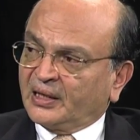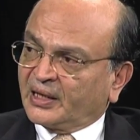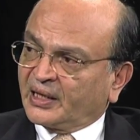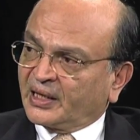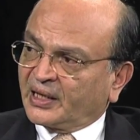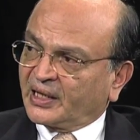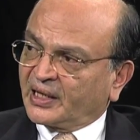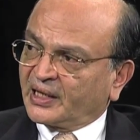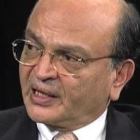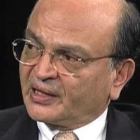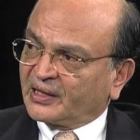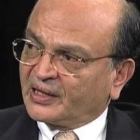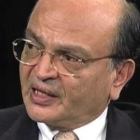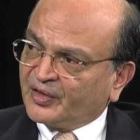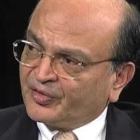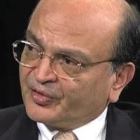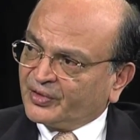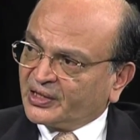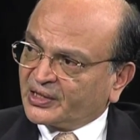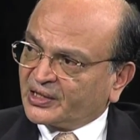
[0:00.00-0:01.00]
And
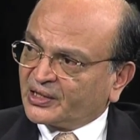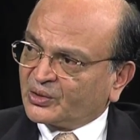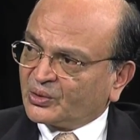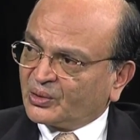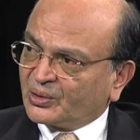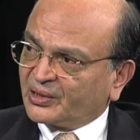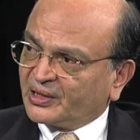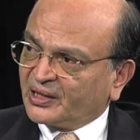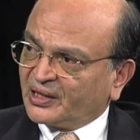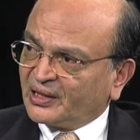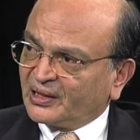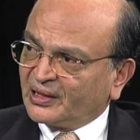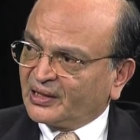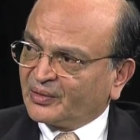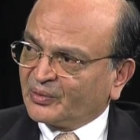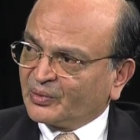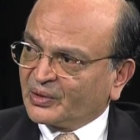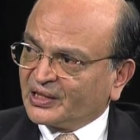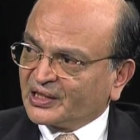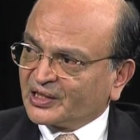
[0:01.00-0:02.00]
if this is all done
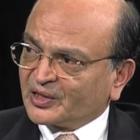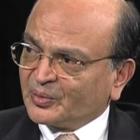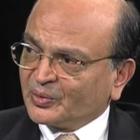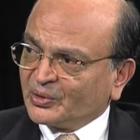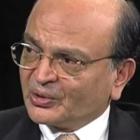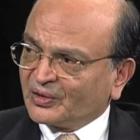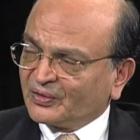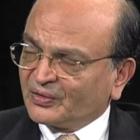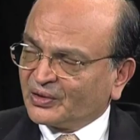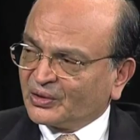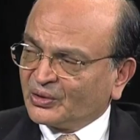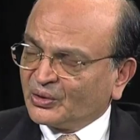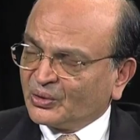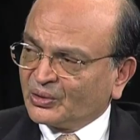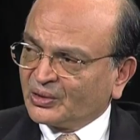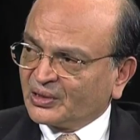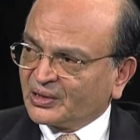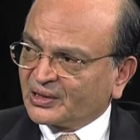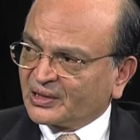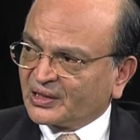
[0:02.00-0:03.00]
and with the support of the
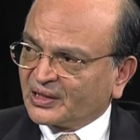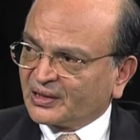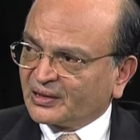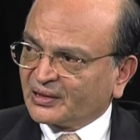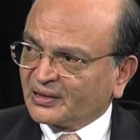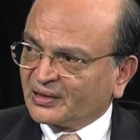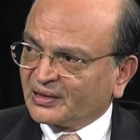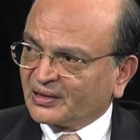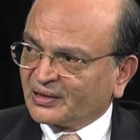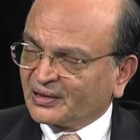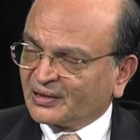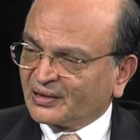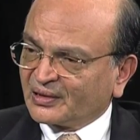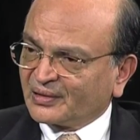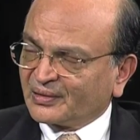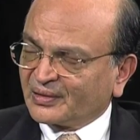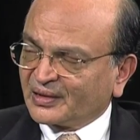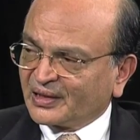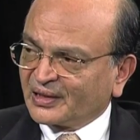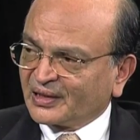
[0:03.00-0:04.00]
donors and uh,
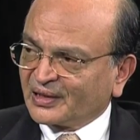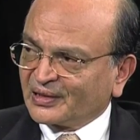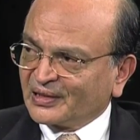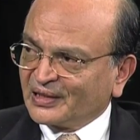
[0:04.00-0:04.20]
uh,